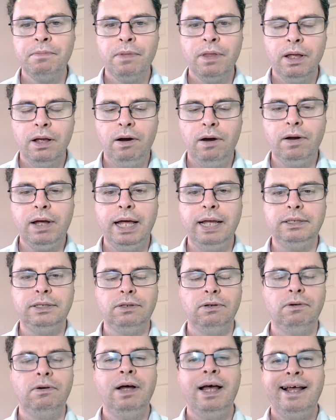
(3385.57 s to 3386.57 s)
Okay, so
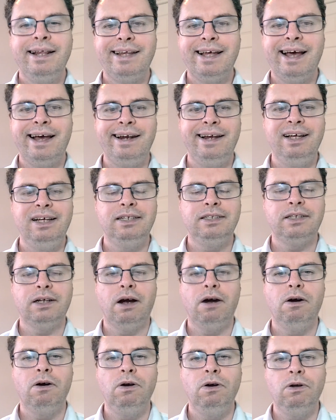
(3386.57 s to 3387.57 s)
that is
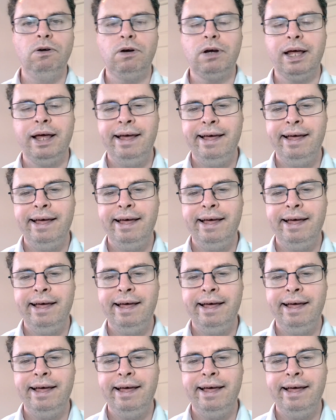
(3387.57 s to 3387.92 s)
our look